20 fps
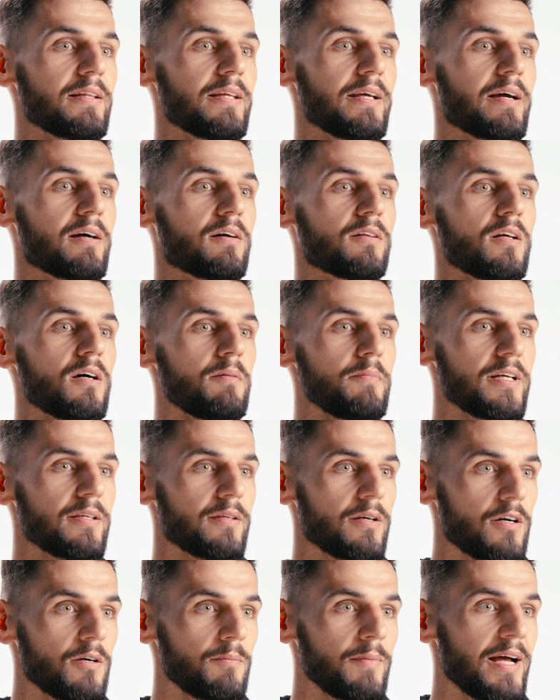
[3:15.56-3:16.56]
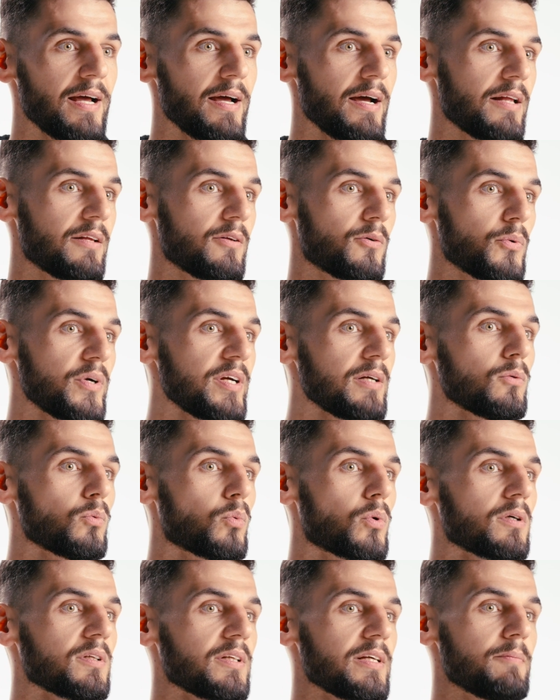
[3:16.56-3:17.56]
like the economic term and
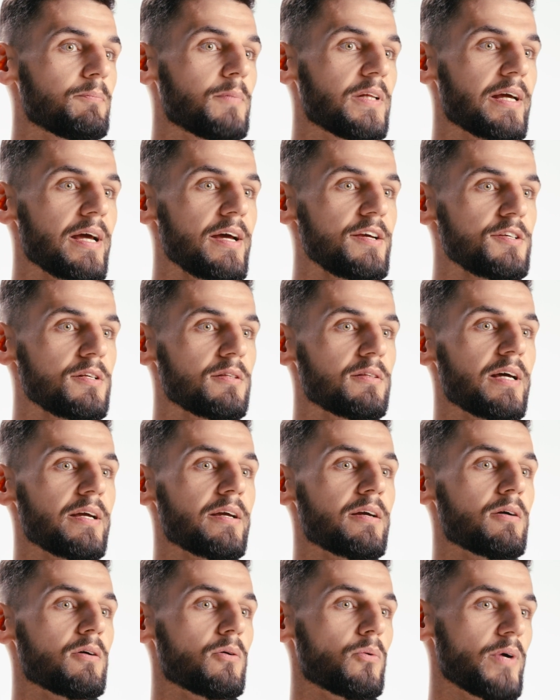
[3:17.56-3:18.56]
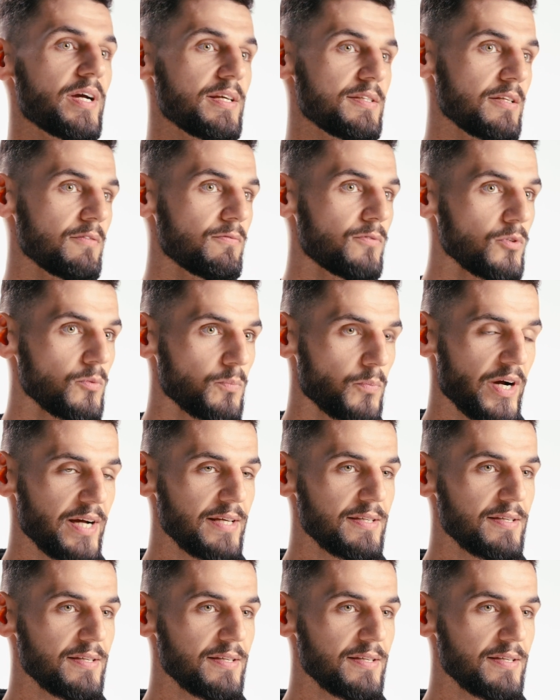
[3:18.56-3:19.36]
real-world implication like raising food